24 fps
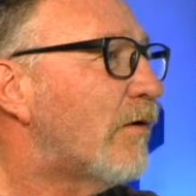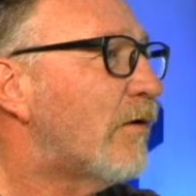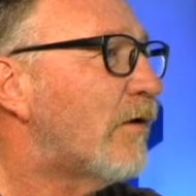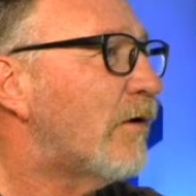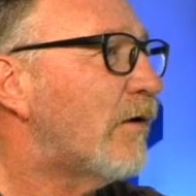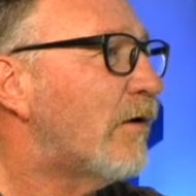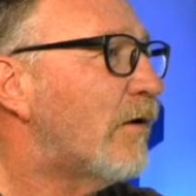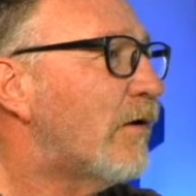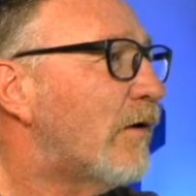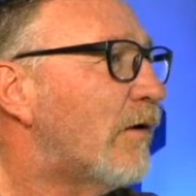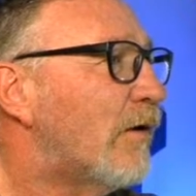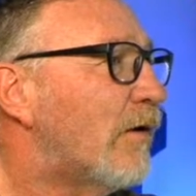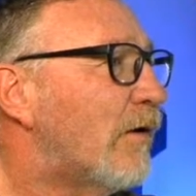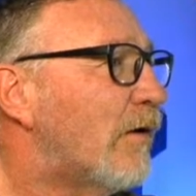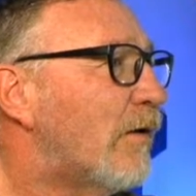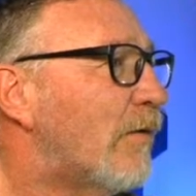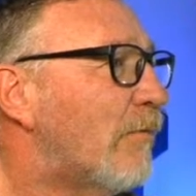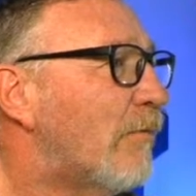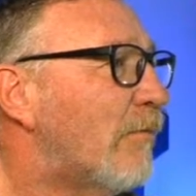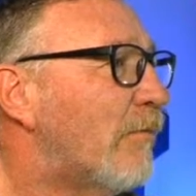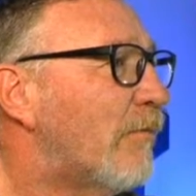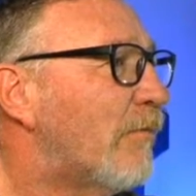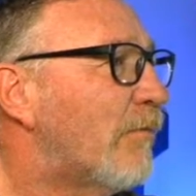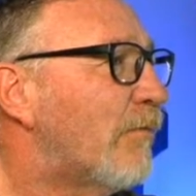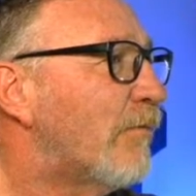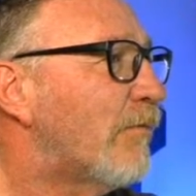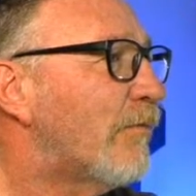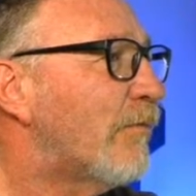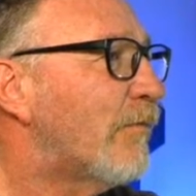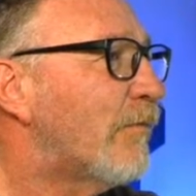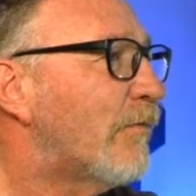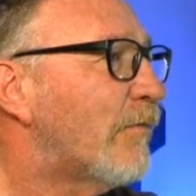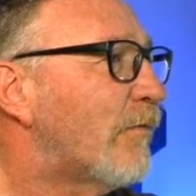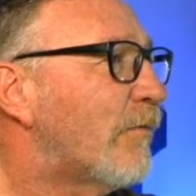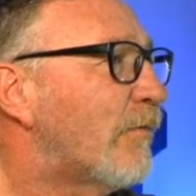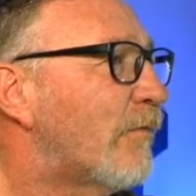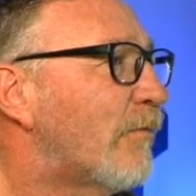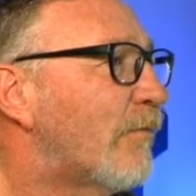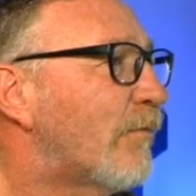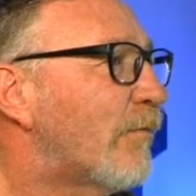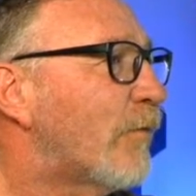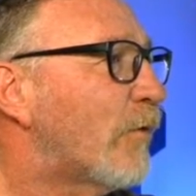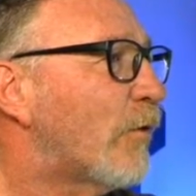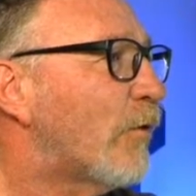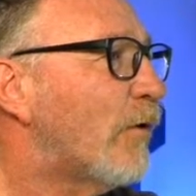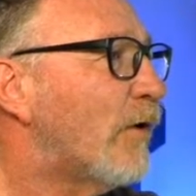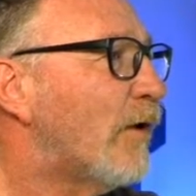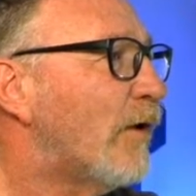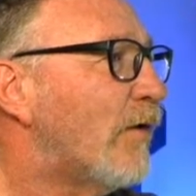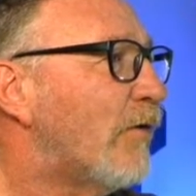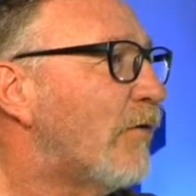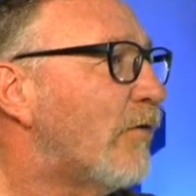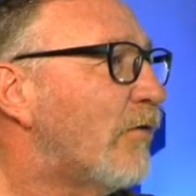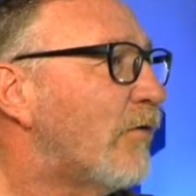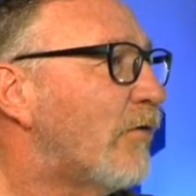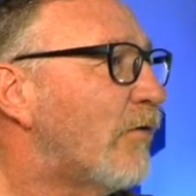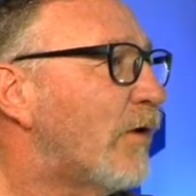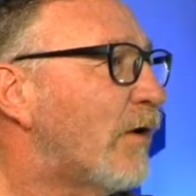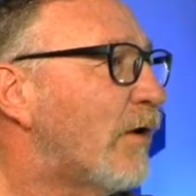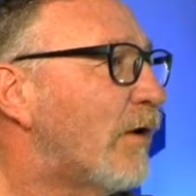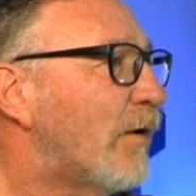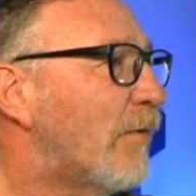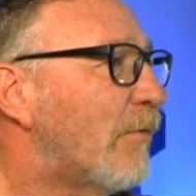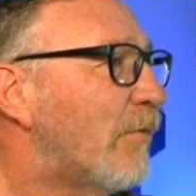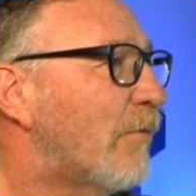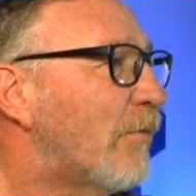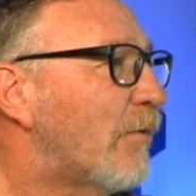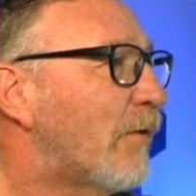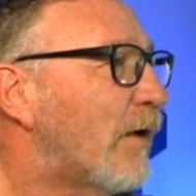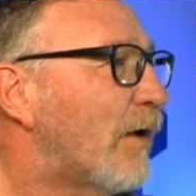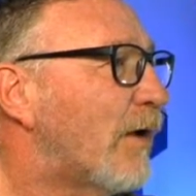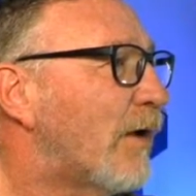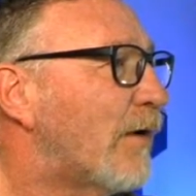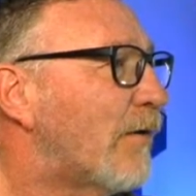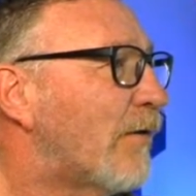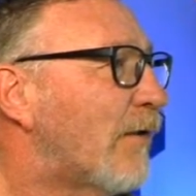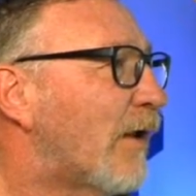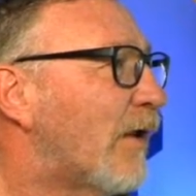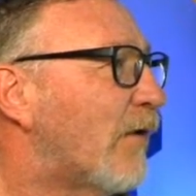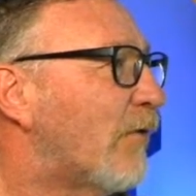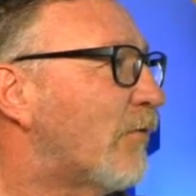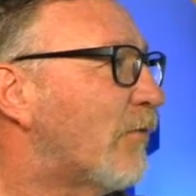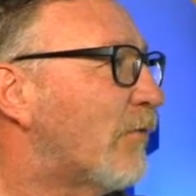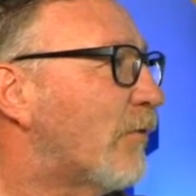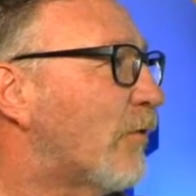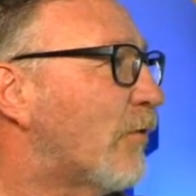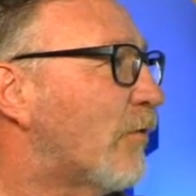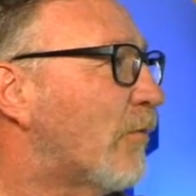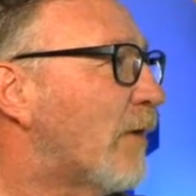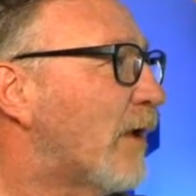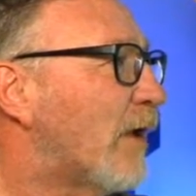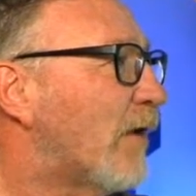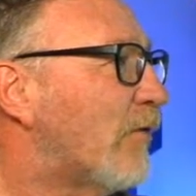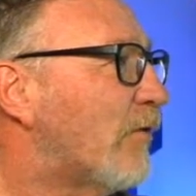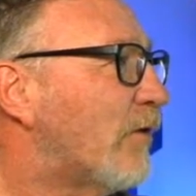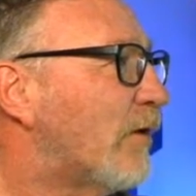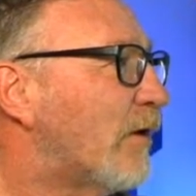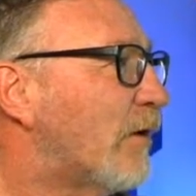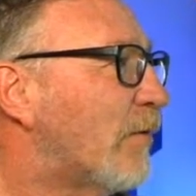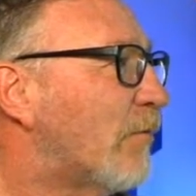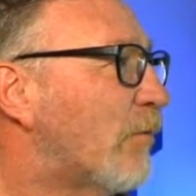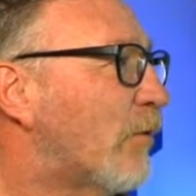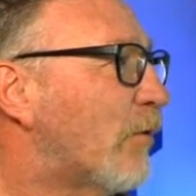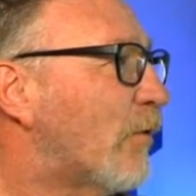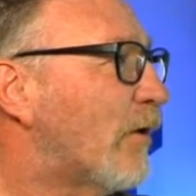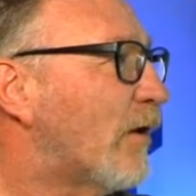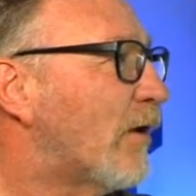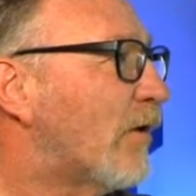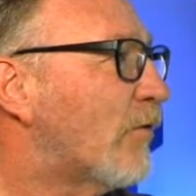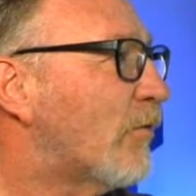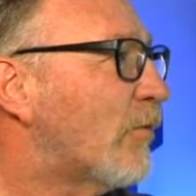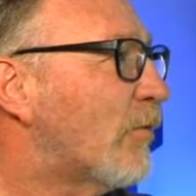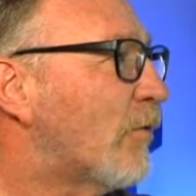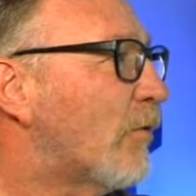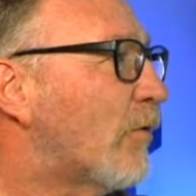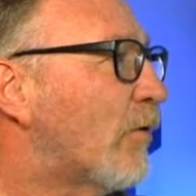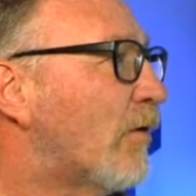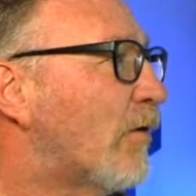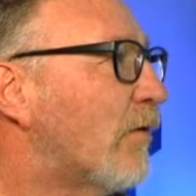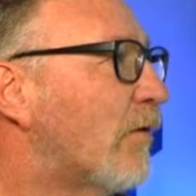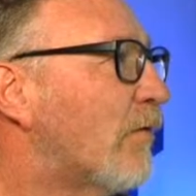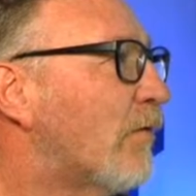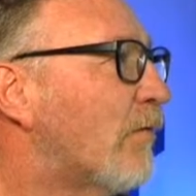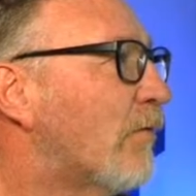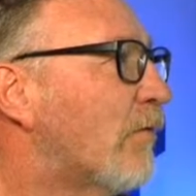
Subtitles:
3D shape, eyeglass, photo magic, import, export,